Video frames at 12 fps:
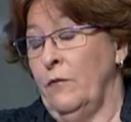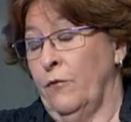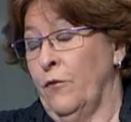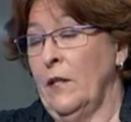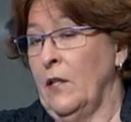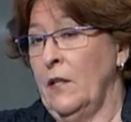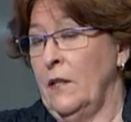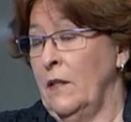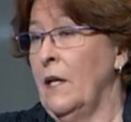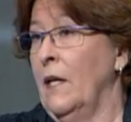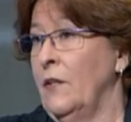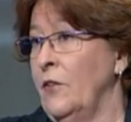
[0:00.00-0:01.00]

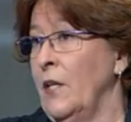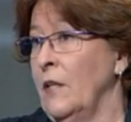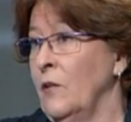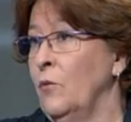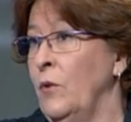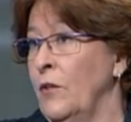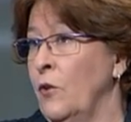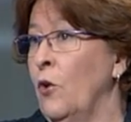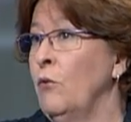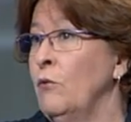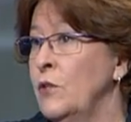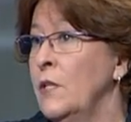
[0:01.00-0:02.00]
frankly, I think, with
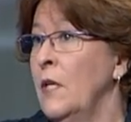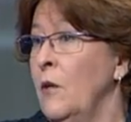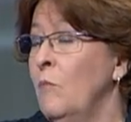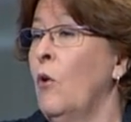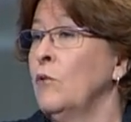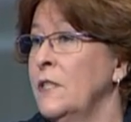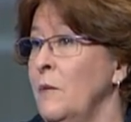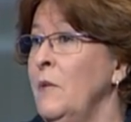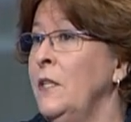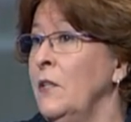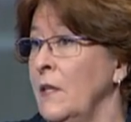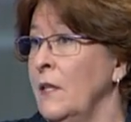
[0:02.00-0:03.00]
those most
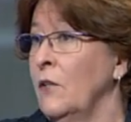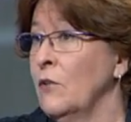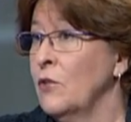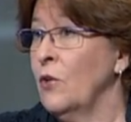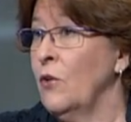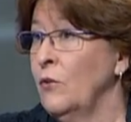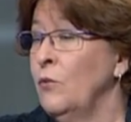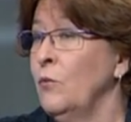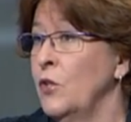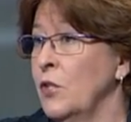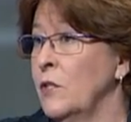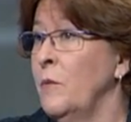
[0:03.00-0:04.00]
immediately concerned,
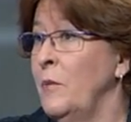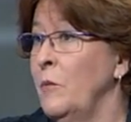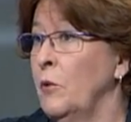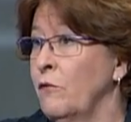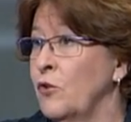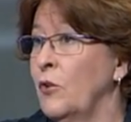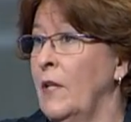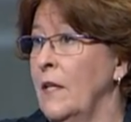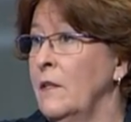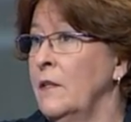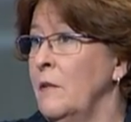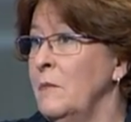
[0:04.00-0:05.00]
which is the people of Sri
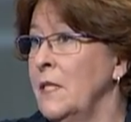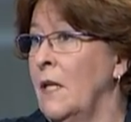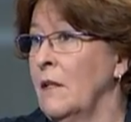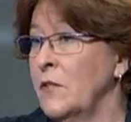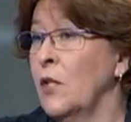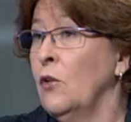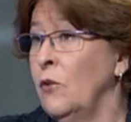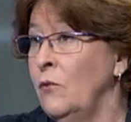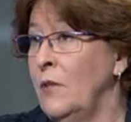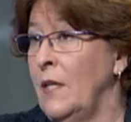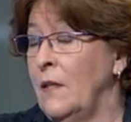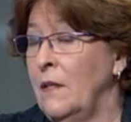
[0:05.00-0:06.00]
Lanka themselves,
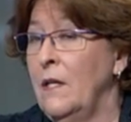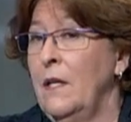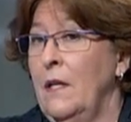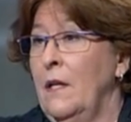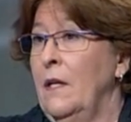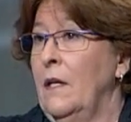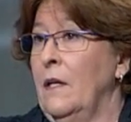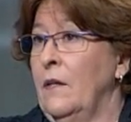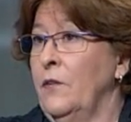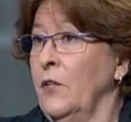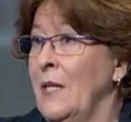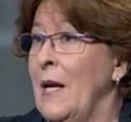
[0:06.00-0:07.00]
including
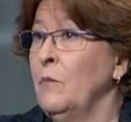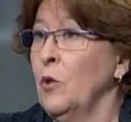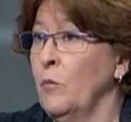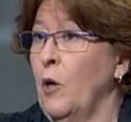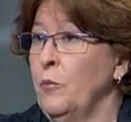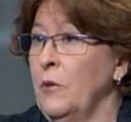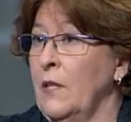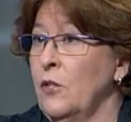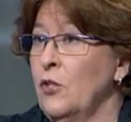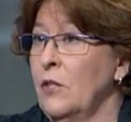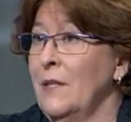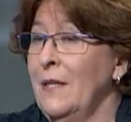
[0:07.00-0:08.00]
the Tamil
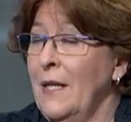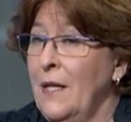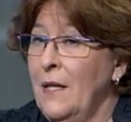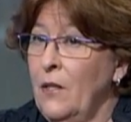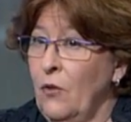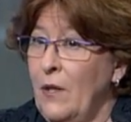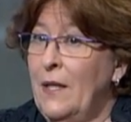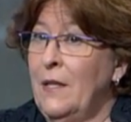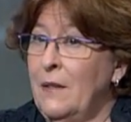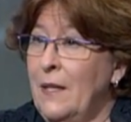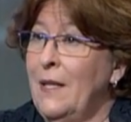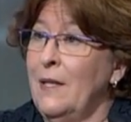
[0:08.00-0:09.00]
population. You
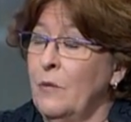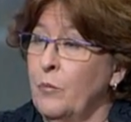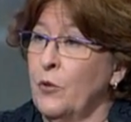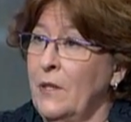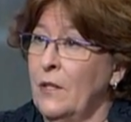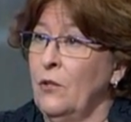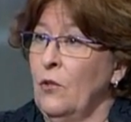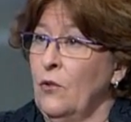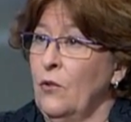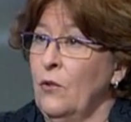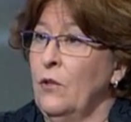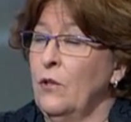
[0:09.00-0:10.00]
know, in
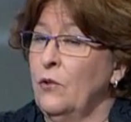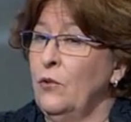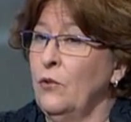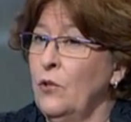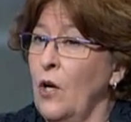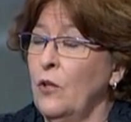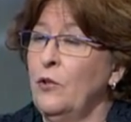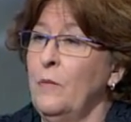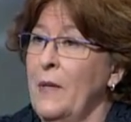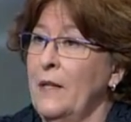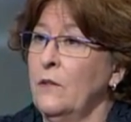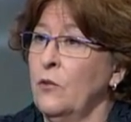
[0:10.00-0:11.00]
particular, to
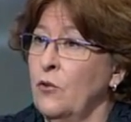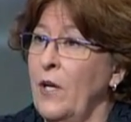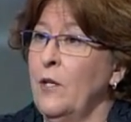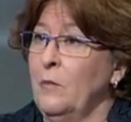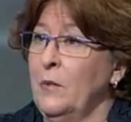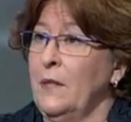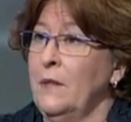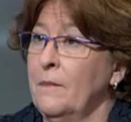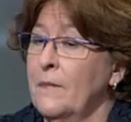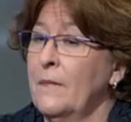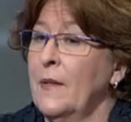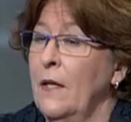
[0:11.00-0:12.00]
document credibly
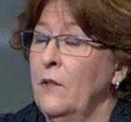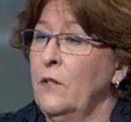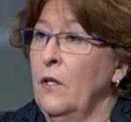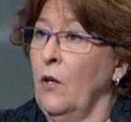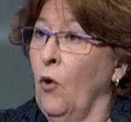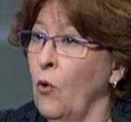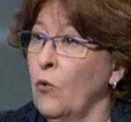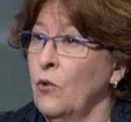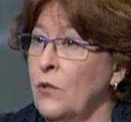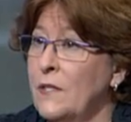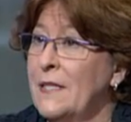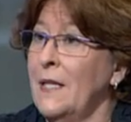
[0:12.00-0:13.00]
the
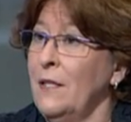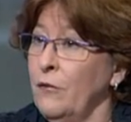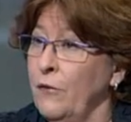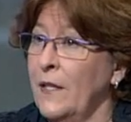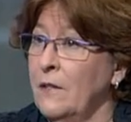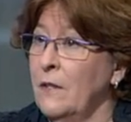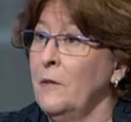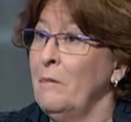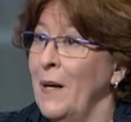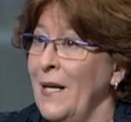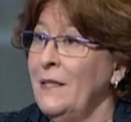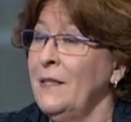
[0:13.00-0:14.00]
horrors inflicted
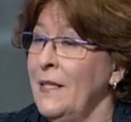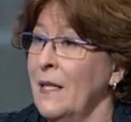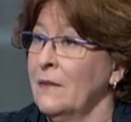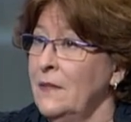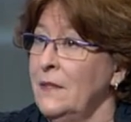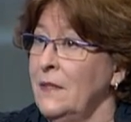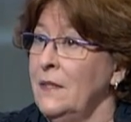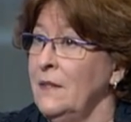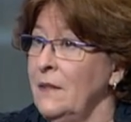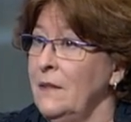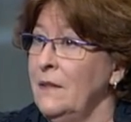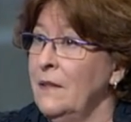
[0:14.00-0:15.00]
by the
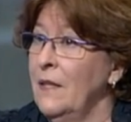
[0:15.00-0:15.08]
LTTE